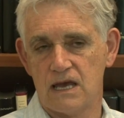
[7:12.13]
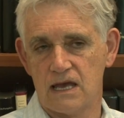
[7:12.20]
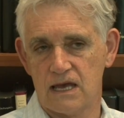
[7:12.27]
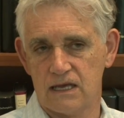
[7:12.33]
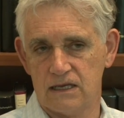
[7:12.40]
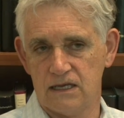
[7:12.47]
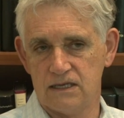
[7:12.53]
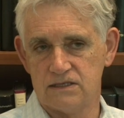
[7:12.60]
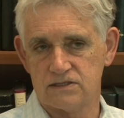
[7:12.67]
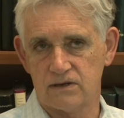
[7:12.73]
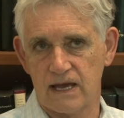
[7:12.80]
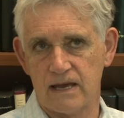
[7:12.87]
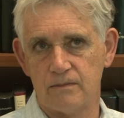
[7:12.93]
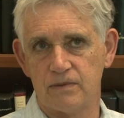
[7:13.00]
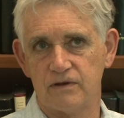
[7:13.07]
and to
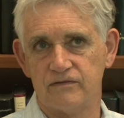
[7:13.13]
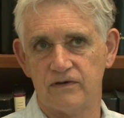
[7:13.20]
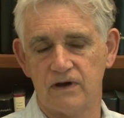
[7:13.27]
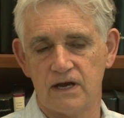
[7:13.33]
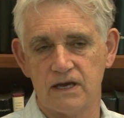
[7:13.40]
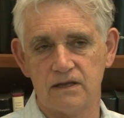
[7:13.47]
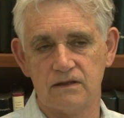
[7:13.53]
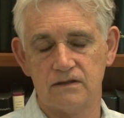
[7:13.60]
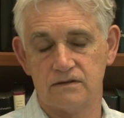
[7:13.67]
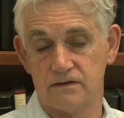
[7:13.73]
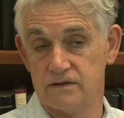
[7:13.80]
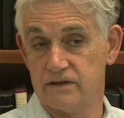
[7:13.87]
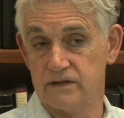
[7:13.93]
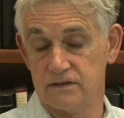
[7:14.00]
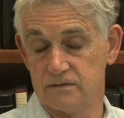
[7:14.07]
amplify
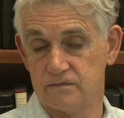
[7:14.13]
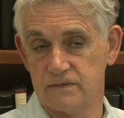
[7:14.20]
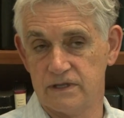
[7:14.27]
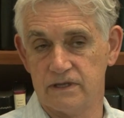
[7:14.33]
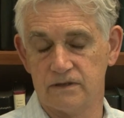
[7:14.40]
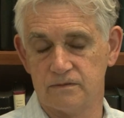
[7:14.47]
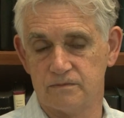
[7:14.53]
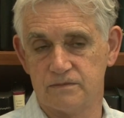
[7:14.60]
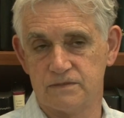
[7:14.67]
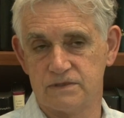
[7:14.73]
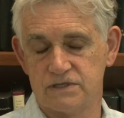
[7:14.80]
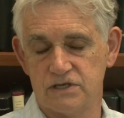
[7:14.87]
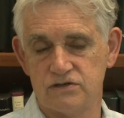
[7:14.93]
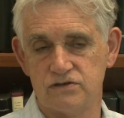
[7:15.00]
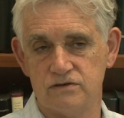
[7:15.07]
the
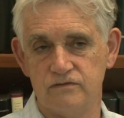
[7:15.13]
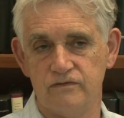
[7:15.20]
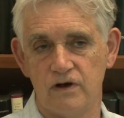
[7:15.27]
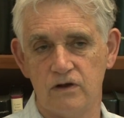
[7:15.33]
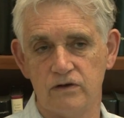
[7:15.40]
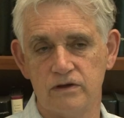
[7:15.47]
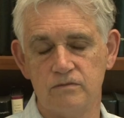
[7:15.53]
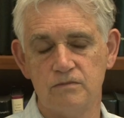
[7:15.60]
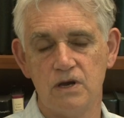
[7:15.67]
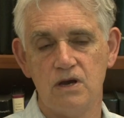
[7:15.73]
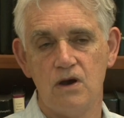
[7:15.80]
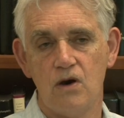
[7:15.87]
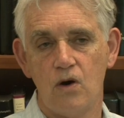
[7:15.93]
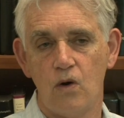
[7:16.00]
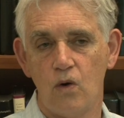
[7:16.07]
tissue volume,
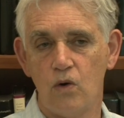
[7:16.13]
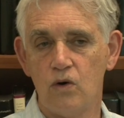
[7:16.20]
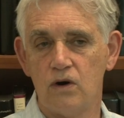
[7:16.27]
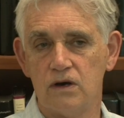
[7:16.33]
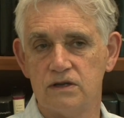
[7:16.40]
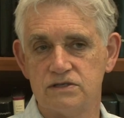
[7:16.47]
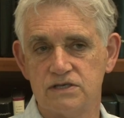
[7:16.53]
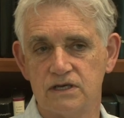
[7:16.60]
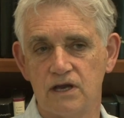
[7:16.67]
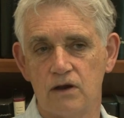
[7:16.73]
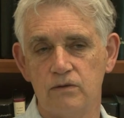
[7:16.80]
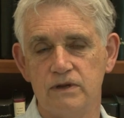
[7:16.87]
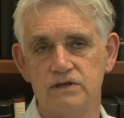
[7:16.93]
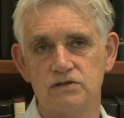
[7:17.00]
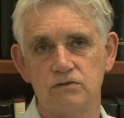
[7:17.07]
or to
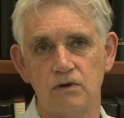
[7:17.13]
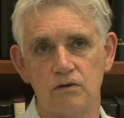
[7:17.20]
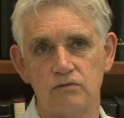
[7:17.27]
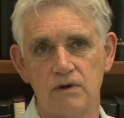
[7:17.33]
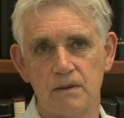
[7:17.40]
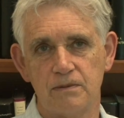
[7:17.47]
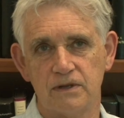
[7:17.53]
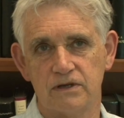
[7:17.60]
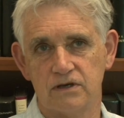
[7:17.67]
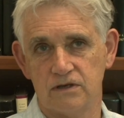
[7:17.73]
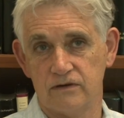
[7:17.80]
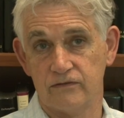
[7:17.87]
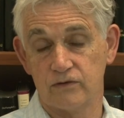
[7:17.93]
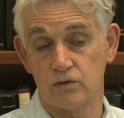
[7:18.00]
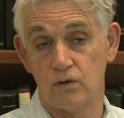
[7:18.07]
go into a
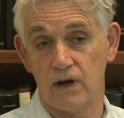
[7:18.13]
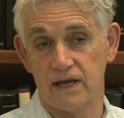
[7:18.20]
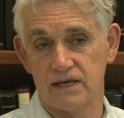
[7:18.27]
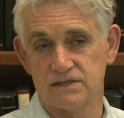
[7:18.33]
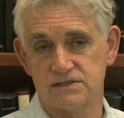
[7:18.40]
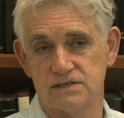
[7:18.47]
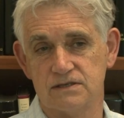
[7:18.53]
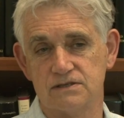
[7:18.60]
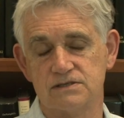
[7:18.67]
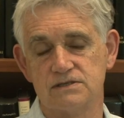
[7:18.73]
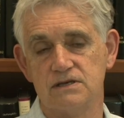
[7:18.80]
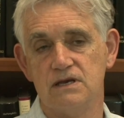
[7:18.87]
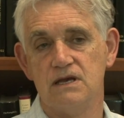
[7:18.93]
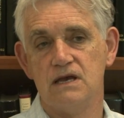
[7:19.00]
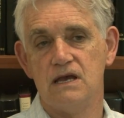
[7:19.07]
replicative quiescence
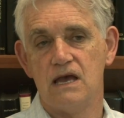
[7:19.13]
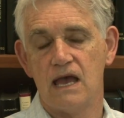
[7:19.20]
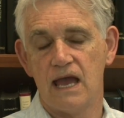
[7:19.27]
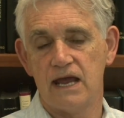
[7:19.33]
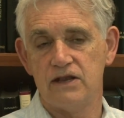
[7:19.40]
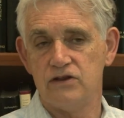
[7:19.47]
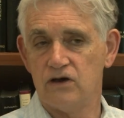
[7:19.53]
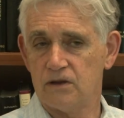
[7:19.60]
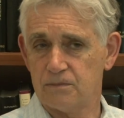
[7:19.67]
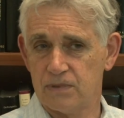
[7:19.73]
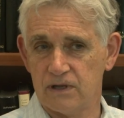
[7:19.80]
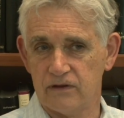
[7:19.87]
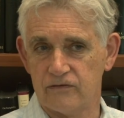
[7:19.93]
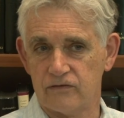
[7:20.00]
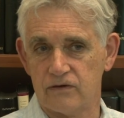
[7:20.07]
and not
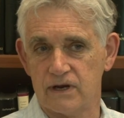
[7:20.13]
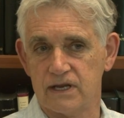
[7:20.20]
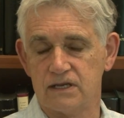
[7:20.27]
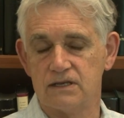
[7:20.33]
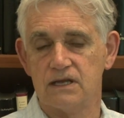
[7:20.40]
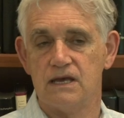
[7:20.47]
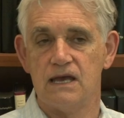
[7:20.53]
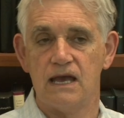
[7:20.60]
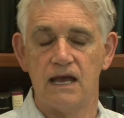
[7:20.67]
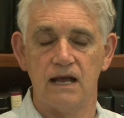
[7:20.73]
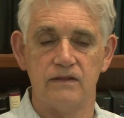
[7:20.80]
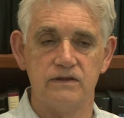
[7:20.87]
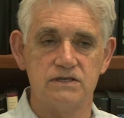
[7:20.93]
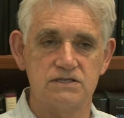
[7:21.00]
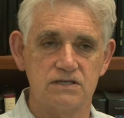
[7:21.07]
proliferate,
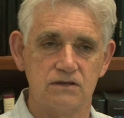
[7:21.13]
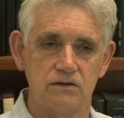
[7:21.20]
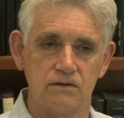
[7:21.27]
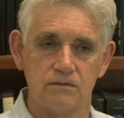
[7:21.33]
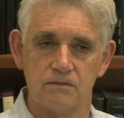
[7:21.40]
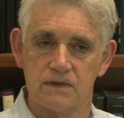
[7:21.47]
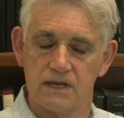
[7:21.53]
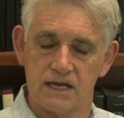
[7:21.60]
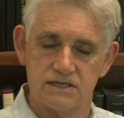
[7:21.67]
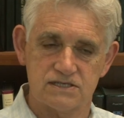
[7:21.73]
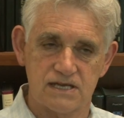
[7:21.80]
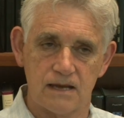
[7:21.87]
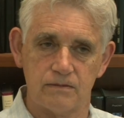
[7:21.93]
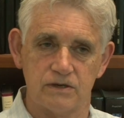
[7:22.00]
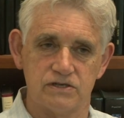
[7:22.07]
and this
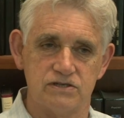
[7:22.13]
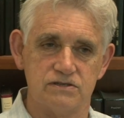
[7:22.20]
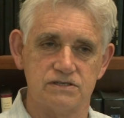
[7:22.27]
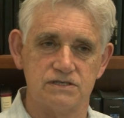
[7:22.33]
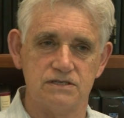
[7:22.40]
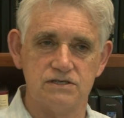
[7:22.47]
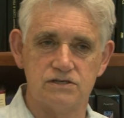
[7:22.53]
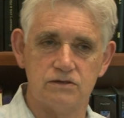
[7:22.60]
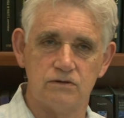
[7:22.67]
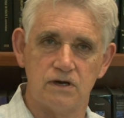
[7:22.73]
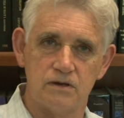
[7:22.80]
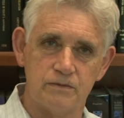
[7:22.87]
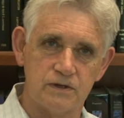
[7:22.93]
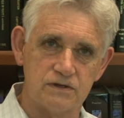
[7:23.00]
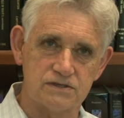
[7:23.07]
establishes tissue
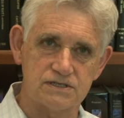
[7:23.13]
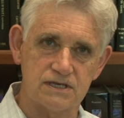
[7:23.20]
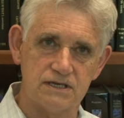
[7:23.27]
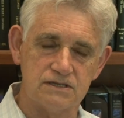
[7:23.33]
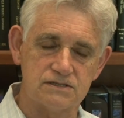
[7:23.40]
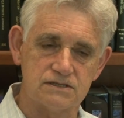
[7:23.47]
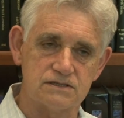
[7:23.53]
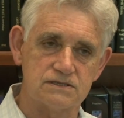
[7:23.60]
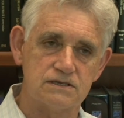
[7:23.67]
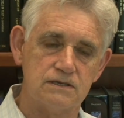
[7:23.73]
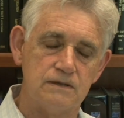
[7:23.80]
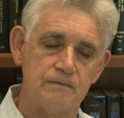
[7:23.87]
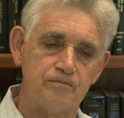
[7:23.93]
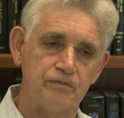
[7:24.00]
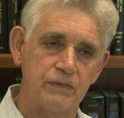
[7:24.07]
homeostasis.
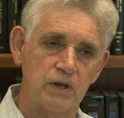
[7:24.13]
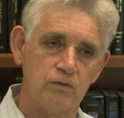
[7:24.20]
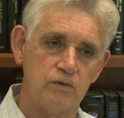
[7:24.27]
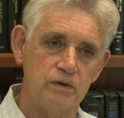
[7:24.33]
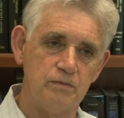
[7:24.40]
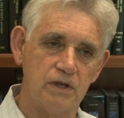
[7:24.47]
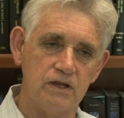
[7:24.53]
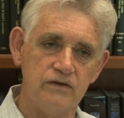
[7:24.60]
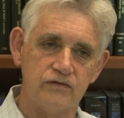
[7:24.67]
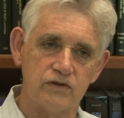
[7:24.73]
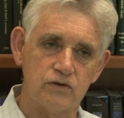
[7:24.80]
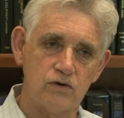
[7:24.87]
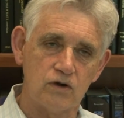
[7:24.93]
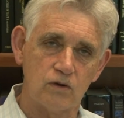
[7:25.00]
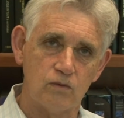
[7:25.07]
We believe
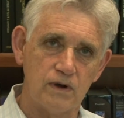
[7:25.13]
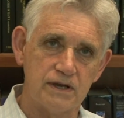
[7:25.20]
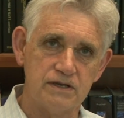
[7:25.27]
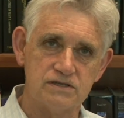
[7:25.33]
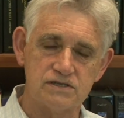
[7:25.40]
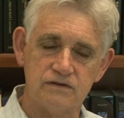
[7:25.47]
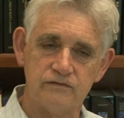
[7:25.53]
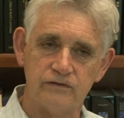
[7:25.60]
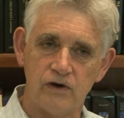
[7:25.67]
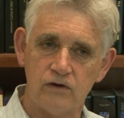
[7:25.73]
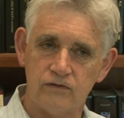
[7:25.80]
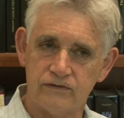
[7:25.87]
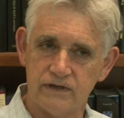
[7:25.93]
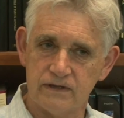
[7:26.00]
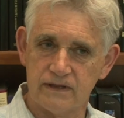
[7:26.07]
that ORC1 is
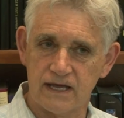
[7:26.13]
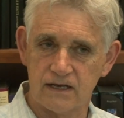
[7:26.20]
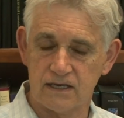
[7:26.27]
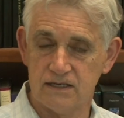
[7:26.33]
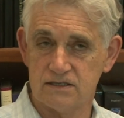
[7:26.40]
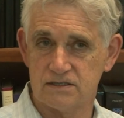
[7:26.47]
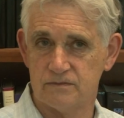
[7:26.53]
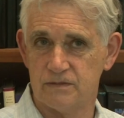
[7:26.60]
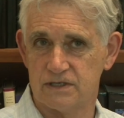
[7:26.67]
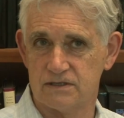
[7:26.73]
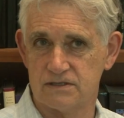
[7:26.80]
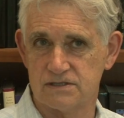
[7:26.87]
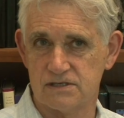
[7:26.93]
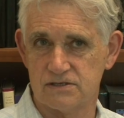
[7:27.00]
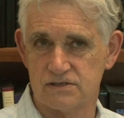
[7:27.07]
involved in that intimate
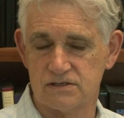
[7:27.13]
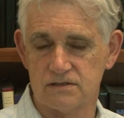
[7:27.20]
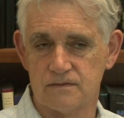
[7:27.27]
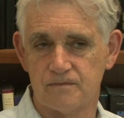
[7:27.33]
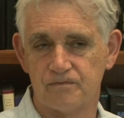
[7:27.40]
decision,